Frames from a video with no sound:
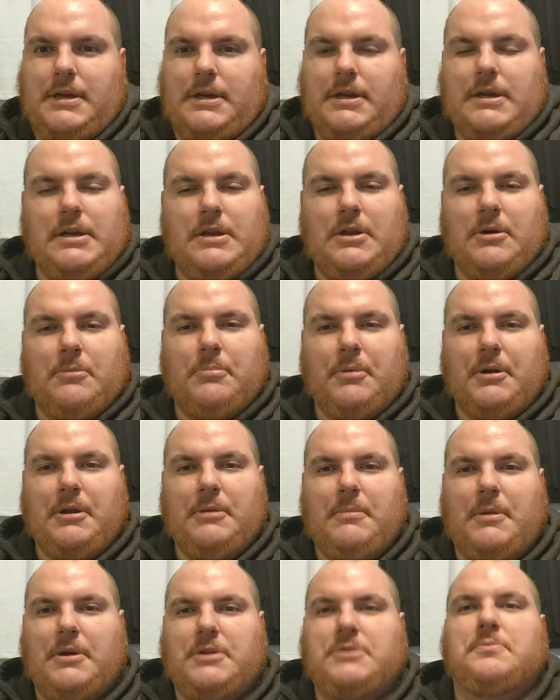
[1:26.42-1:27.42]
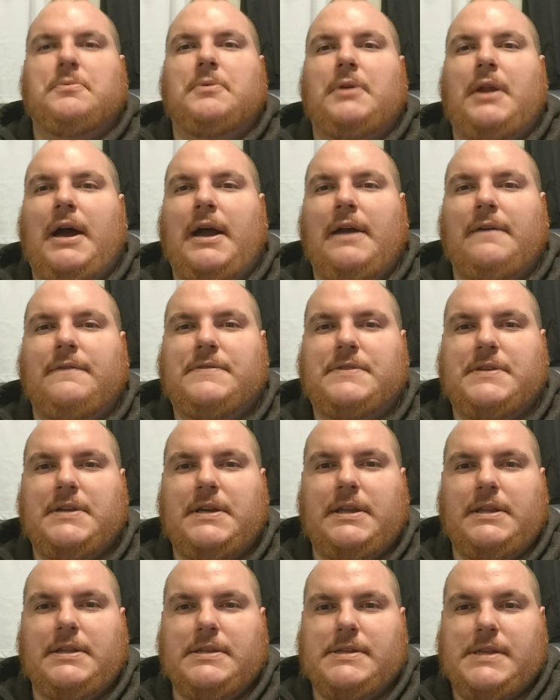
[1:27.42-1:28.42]
you know, pretty much what I've
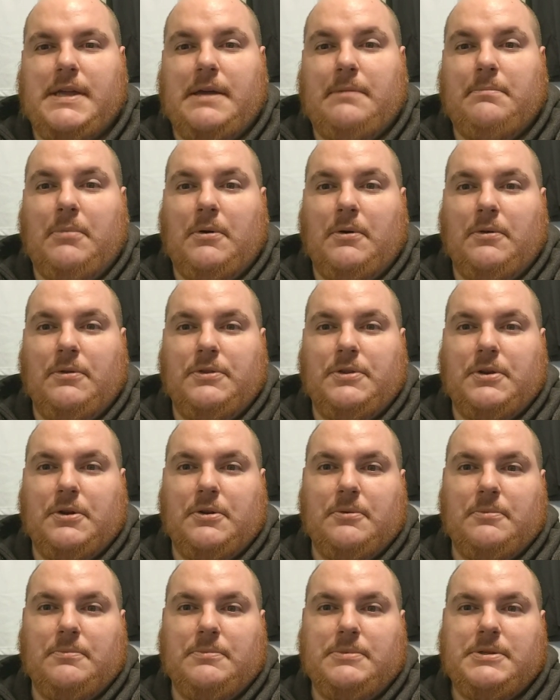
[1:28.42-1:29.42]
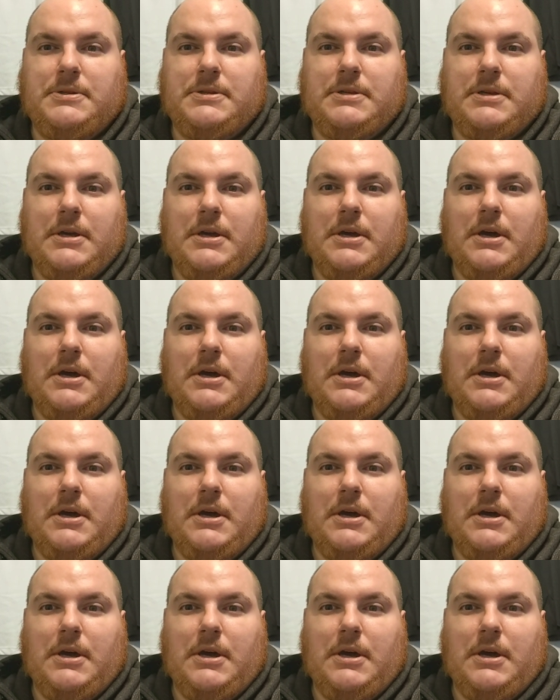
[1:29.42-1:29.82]
seen is that both terms